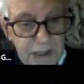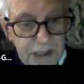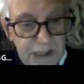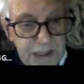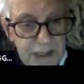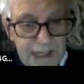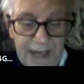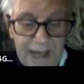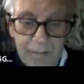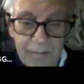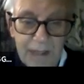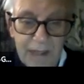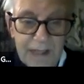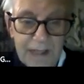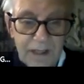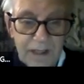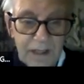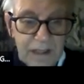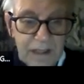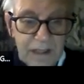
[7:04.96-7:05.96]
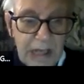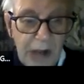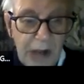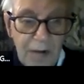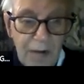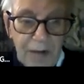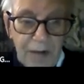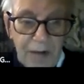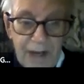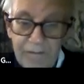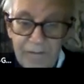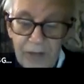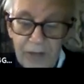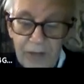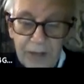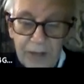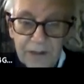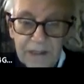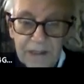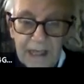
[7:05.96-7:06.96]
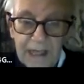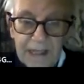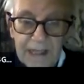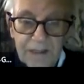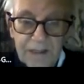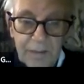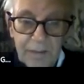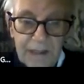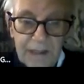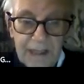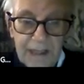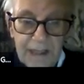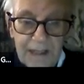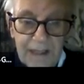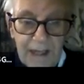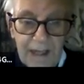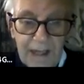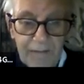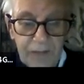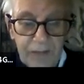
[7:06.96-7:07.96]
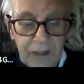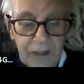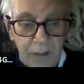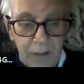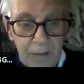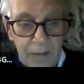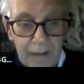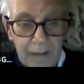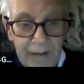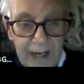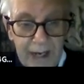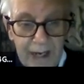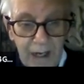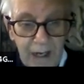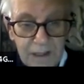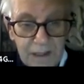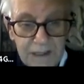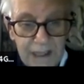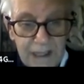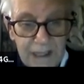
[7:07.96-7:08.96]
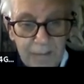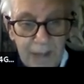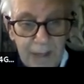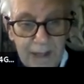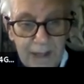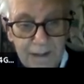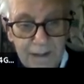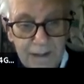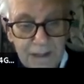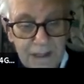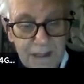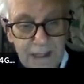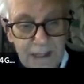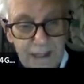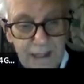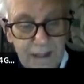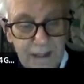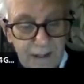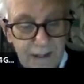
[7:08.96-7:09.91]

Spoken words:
10 meters. Those days we didn't have the WARC bands, the